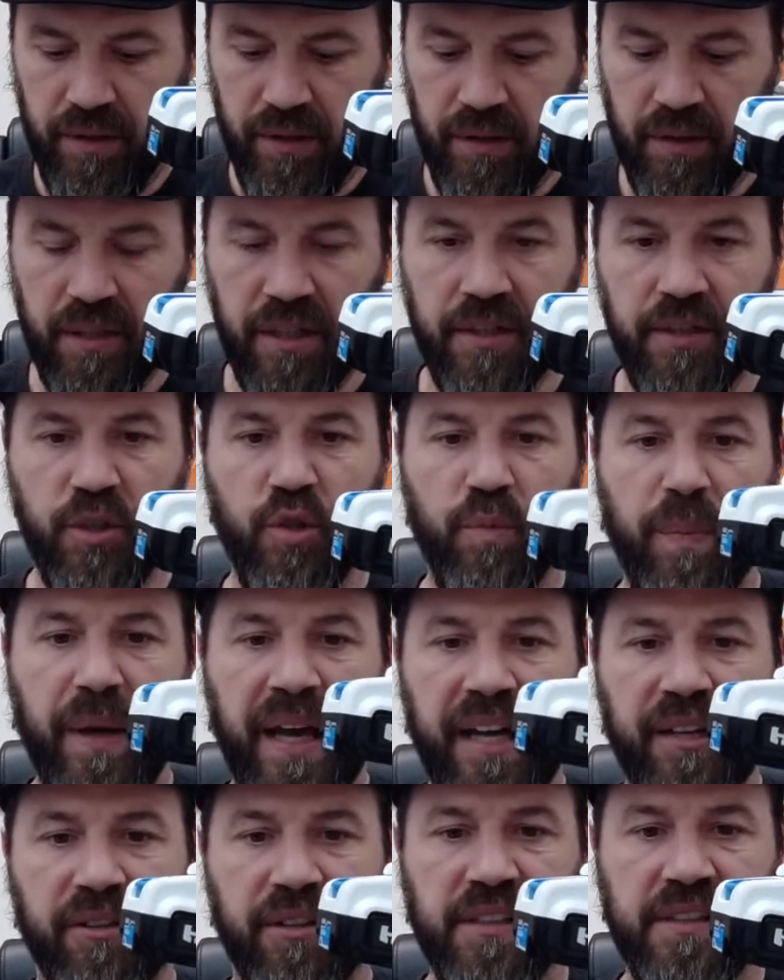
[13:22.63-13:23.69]
Their new
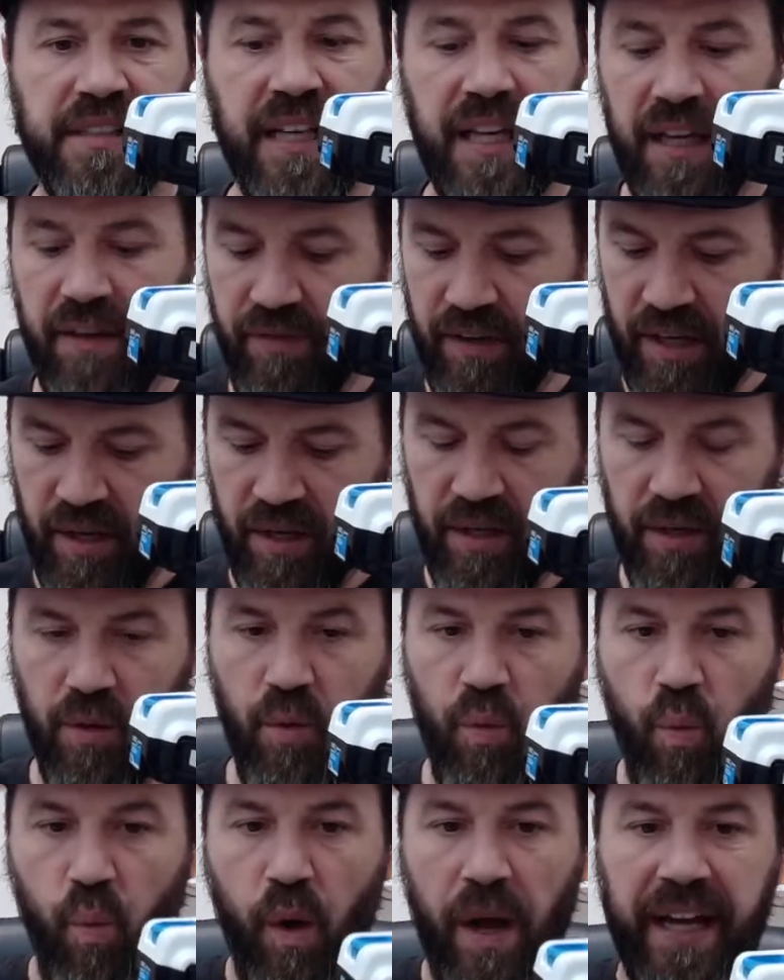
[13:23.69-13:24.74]
batteries have a
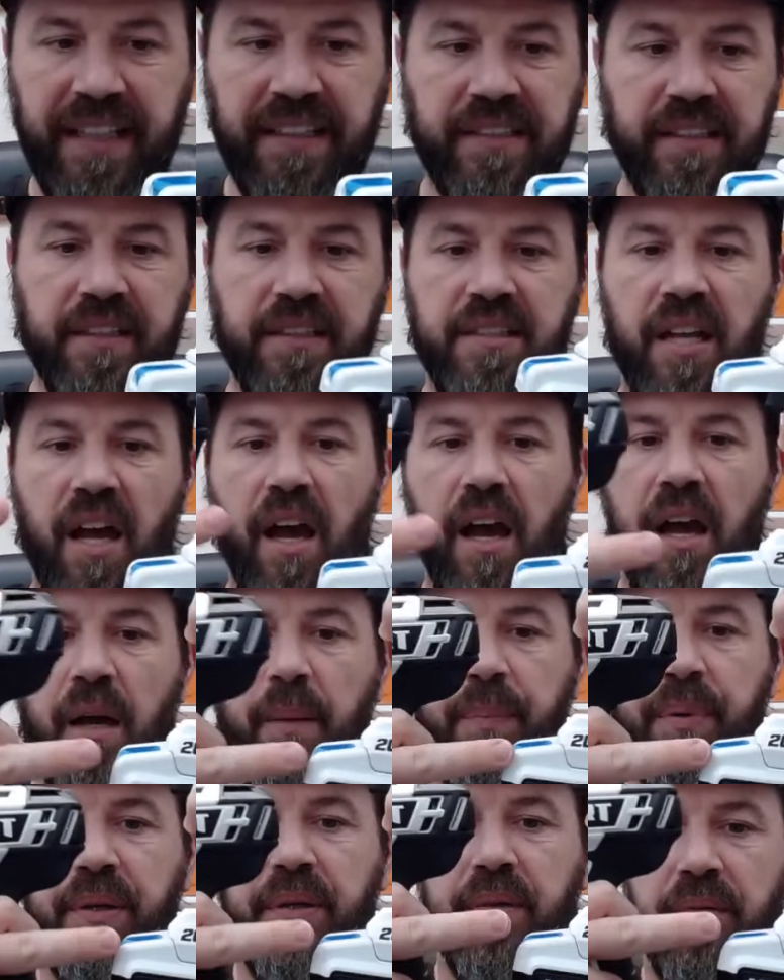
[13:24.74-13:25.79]
white
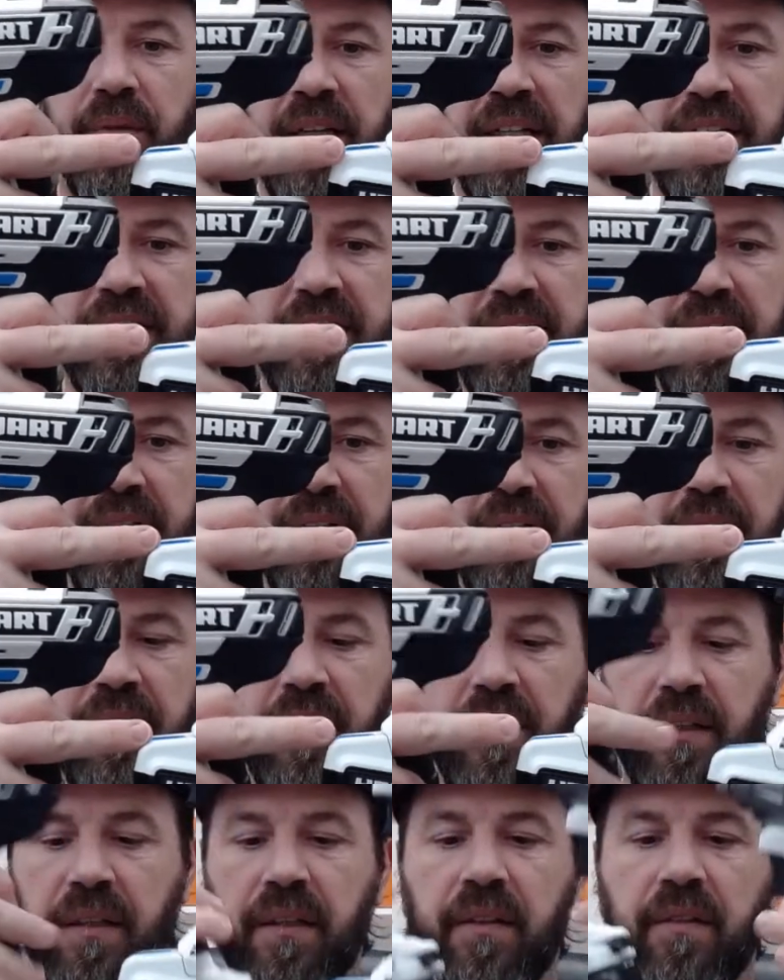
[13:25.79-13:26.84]
top right there
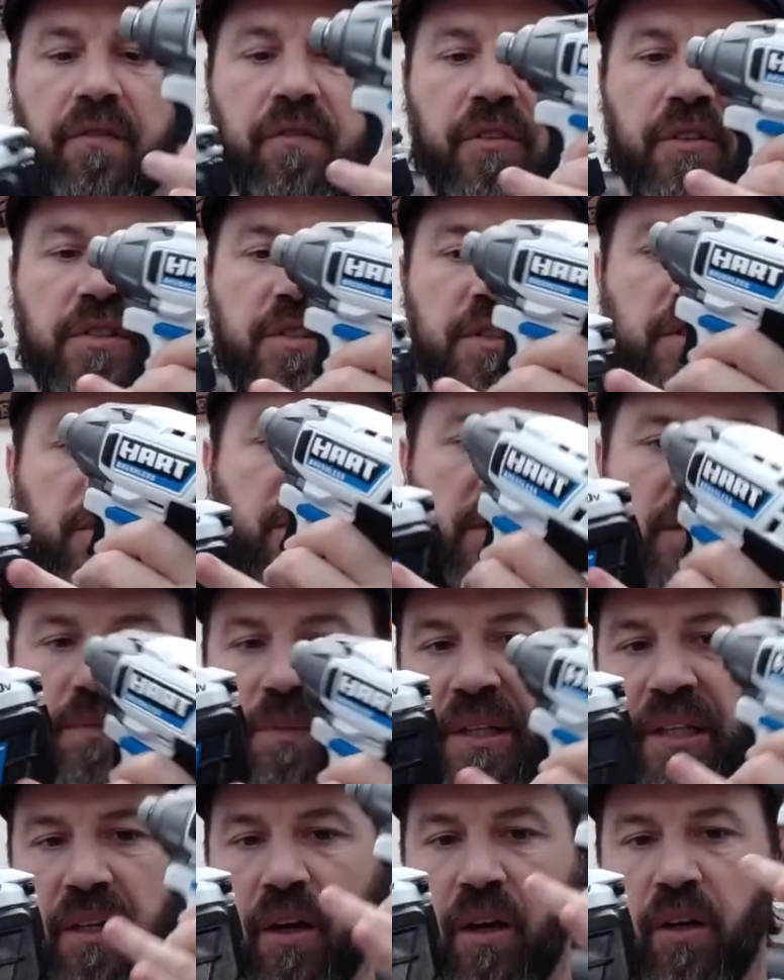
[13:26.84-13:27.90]
versus just
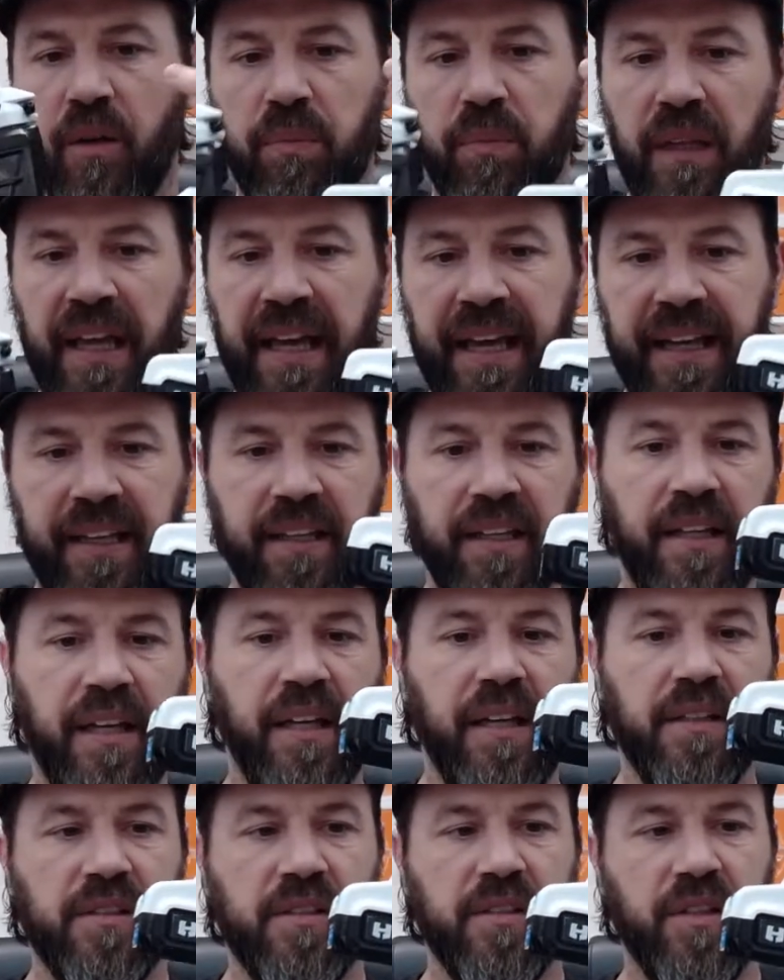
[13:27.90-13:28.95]
being all black.
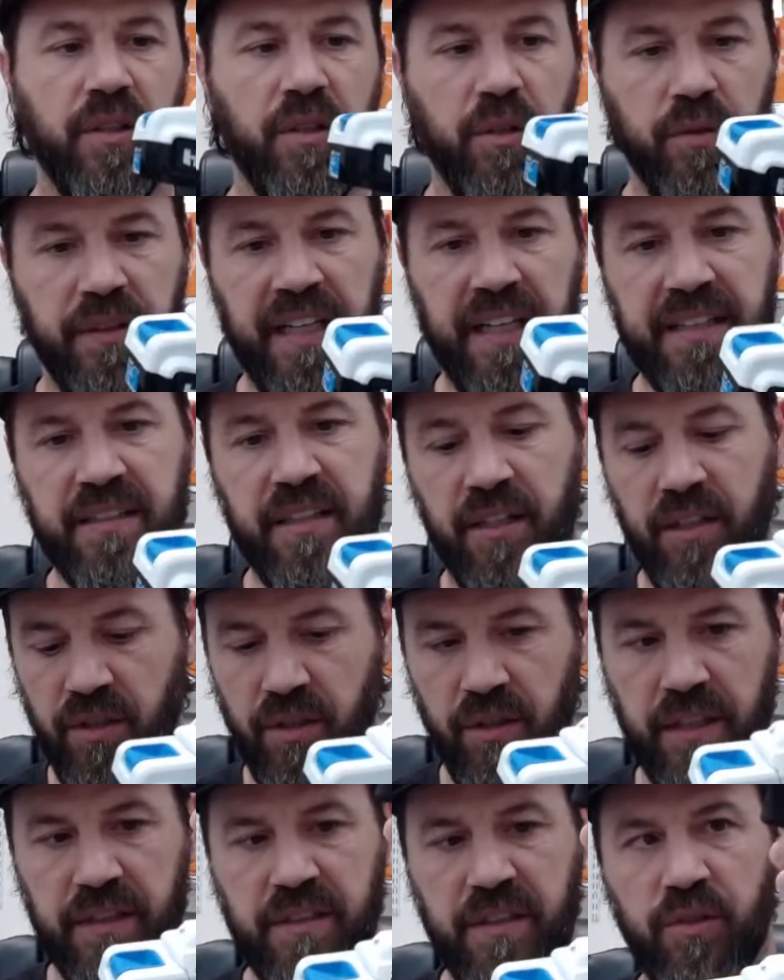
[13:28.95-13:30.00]
So that's how you know
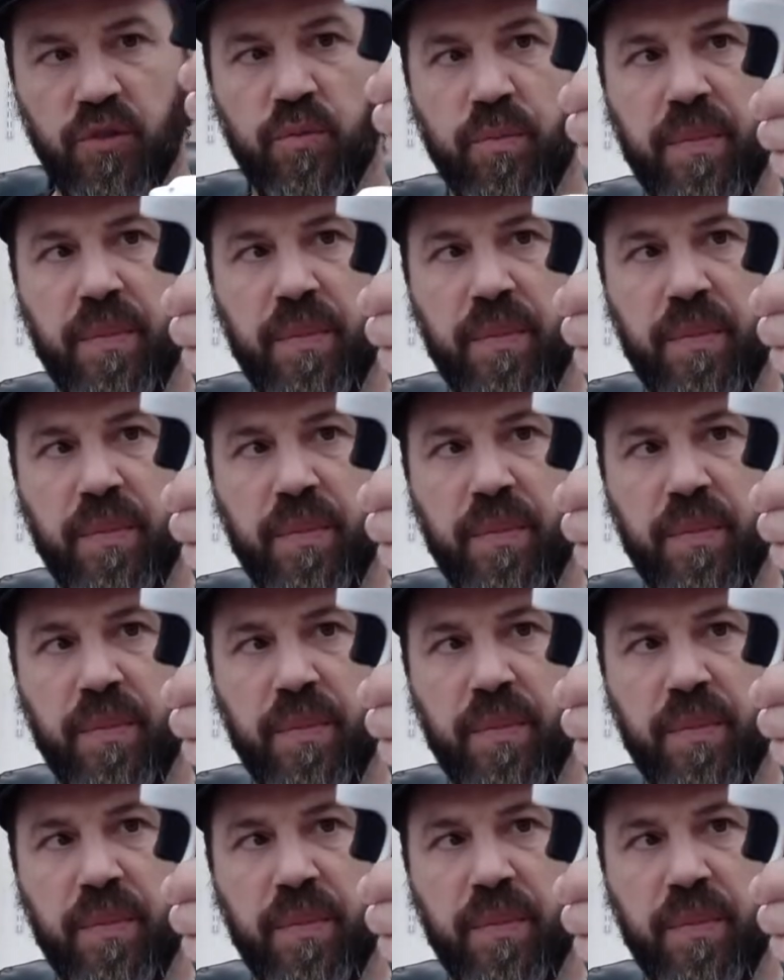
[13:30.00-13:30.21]
that's a new